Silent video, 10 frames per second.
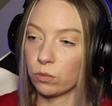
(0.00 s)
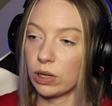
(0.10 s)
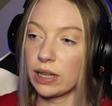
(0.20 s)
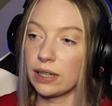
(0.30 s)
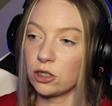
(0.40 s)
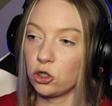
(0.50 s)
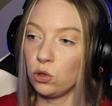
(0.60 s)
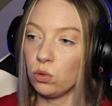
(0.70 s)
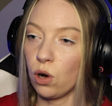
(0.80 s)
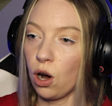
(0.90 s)
The one that's
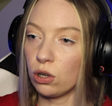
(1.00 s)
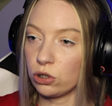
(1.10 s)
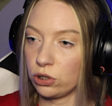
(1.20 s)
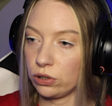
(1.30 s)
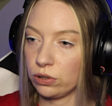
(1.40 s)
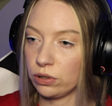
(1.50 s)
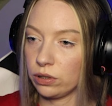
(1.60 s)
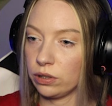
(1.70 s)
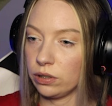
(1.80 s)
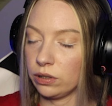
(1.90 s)
too hot.
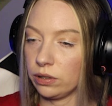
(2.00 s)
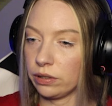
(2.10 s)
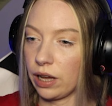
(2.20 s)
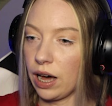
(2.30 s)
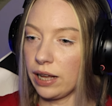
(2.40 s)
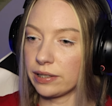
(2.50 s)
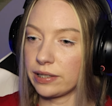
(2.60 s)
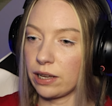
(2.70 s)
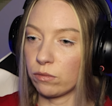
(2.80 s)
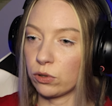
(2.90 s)
The hot
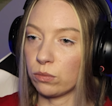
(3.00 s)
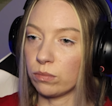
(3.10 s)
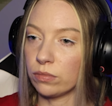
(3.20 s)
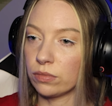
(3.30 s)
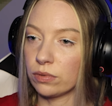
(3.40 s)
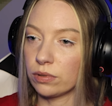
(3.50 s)
save room.